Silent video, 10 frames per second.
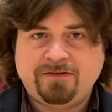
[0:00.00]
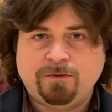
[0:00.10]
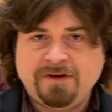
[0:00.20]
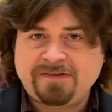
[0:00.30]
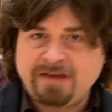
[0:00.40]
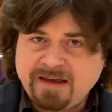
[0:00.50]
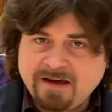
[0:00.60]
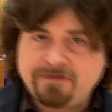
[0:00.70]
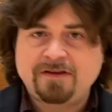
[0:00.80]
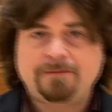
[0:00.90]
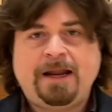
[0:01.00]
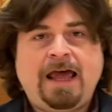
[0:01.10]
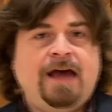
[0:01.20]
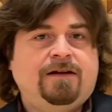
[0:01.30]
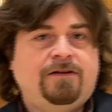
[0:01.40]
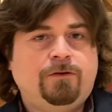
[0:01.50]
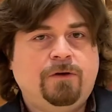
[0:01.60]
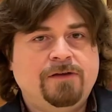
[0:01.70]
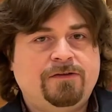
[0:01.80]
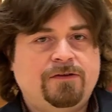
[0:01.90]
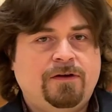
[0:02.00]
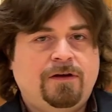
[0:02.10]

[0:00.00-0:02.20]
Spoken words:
or miss the gift that's been handed to us